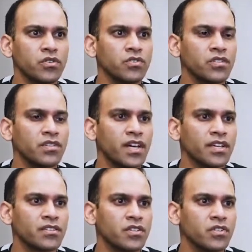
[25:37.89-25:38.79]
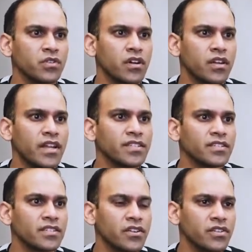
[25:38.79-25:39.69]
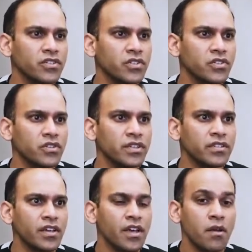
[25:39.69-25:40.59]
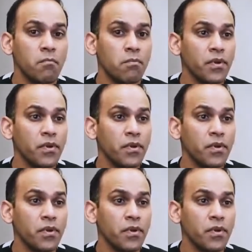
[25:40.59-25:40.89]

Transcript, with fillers: Those are the docs that are doing unnecessary surgeries. Mm-hmm.